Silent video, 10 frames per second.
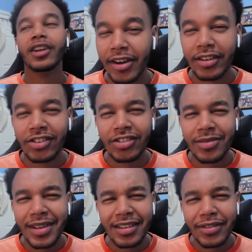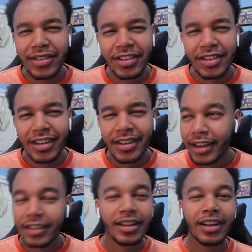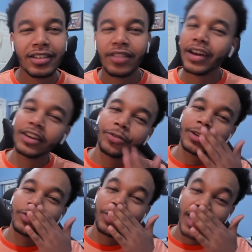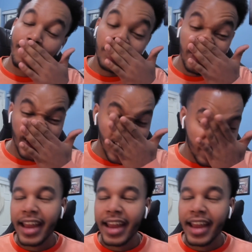you know, it makes for such a, I just really enjoy their chemistry as a cast.